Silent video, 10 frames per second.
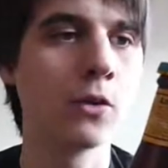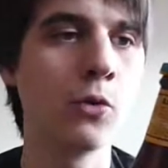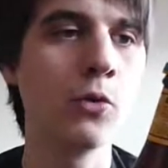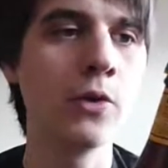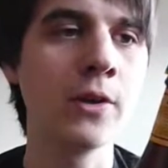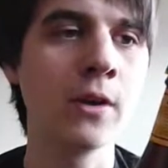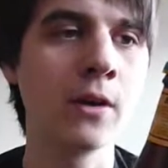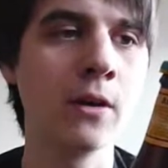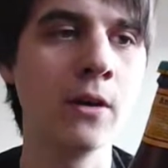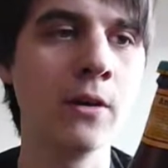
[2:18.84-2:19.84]

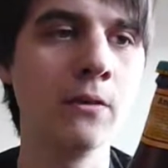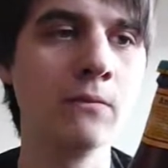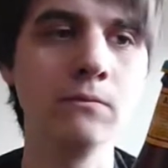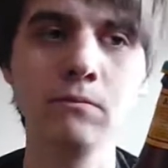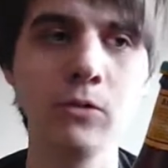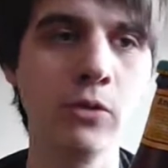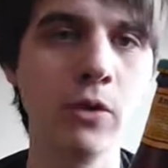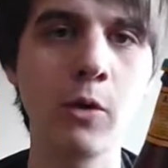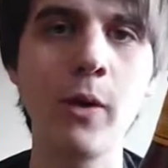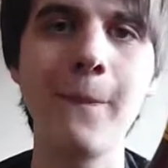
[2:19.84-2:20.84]
cooling
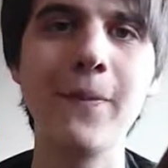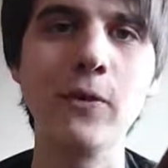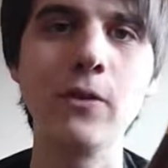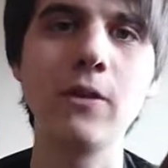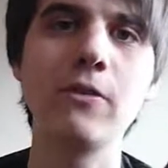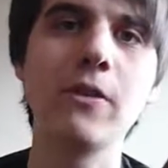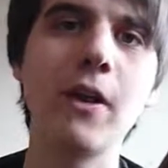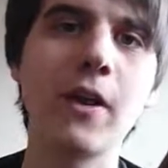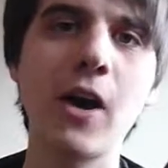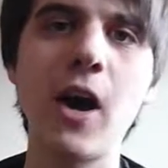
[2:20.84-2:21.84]
equipment, anything
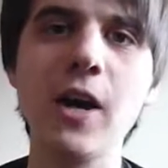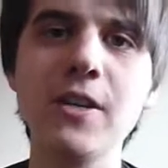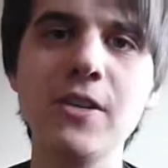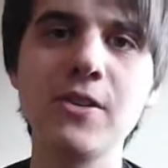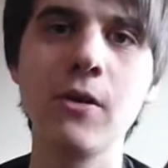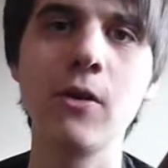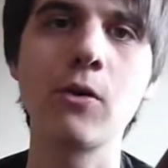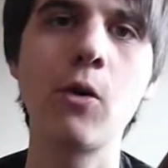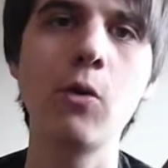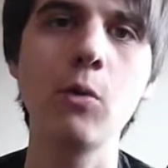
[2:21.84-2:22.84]
like ice or
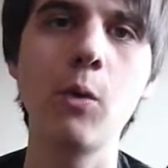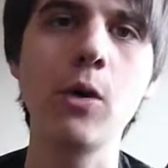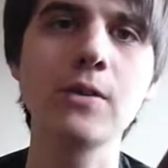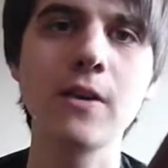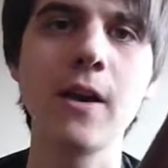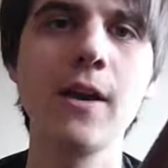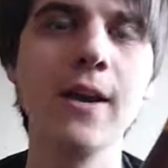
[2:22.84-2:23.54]
cold water,